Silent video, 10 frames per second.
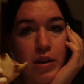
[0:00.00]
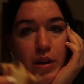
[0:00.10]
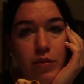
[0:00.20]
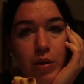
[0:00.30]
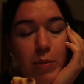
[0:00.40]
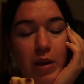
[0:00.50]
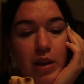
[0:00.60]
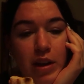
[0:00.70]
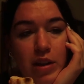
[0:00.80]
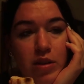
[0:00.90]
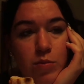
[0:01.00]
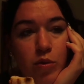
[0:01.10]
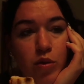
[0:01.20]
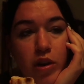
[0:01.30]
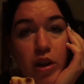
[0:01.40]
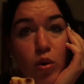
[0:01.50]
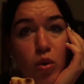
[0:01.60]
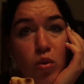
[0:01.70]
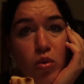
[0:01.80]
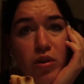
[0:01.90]
That's why I'm eating it this morning
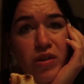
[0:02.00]
cold,